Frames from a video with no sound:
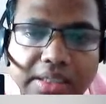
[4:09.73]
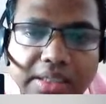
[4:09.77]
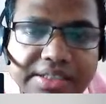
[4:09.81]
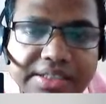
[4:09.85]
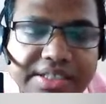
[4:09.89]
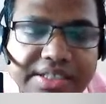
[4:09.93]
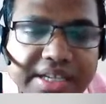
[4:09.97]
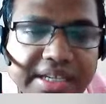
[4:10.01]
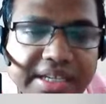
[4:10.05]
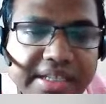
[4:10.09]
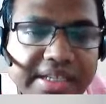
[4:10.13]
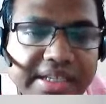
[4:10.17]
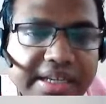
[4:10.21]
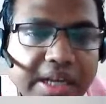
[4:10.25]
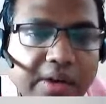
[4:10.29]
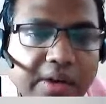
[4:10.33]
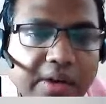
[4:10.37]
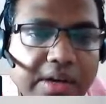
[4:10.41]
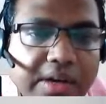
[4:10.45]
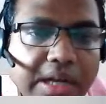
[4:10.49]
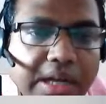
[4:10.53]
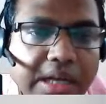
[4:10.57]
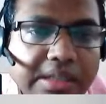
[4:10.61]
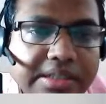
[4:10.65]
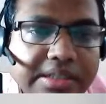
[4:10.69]
Changing
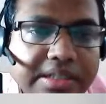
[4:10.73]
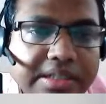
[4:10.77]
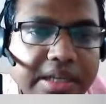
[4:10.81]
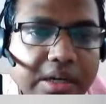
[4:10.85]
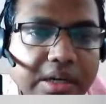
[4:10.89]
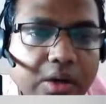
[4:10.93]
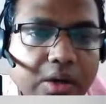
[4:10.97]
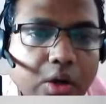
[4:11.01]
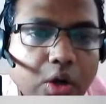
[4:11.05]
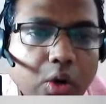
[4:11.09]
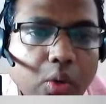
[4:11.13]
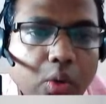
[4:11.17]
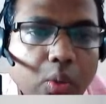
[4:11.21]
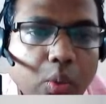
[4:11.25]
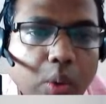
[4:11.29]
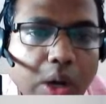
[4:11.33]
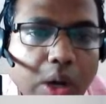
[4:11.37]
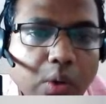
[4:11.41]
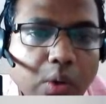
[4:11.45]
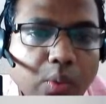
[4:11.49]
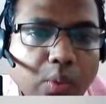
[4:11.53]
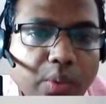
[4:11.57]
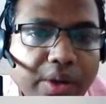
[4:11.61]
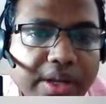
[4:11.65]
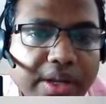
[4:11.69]
our culture.
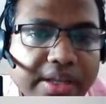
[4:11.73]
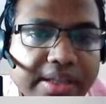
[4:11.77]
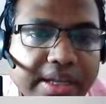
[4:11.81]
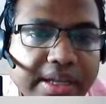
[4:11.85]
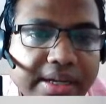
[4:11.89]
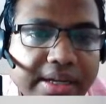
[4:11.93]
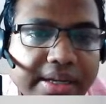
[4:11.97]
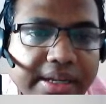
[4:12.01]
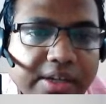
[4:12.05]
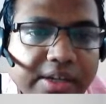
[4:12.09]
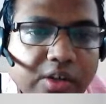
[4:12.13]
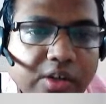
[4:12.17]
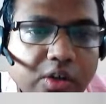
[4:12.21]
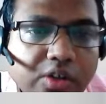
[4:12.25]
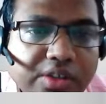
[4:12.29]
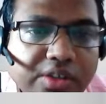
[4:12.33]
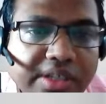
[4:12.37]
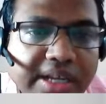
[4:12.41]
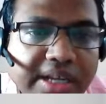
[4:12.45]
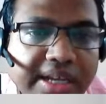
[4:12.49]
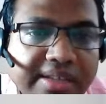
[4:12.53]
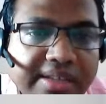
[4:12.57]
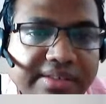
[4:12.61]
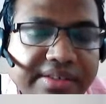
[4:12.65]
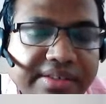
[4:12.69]
One way that
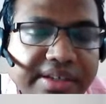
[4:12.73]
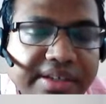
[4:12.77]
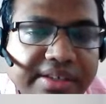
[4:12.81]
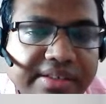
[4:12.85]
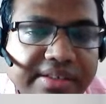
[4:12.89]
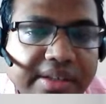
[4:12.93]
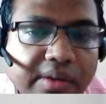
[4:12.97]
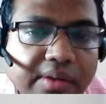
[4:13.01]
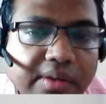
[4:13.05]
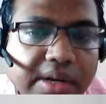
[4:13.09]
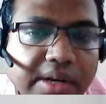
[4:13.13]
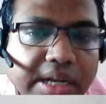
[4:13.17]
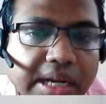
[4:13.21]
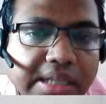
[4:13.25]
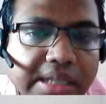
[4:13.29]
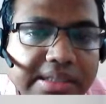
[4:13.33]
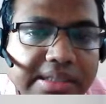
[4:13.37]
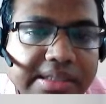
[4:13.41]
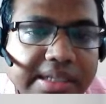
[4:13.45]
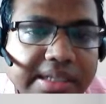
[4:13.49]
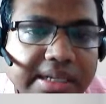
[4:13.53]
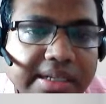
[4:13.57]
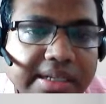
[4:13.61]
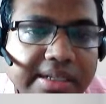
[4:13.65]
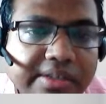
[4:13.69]
technology has changed our
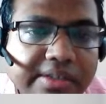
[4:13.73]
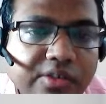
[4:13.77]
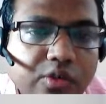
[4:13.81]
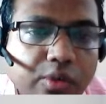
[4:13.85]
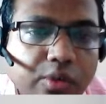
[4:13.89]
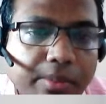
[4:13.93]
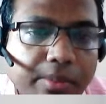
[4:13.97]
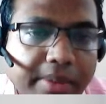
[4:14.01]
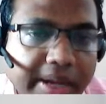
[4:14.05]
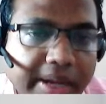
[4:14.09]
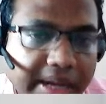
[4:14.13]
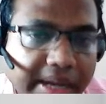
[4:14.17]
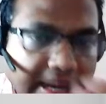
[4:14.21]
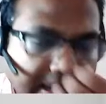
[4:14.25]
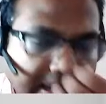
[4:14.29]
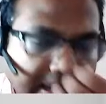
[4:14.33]
culture is to make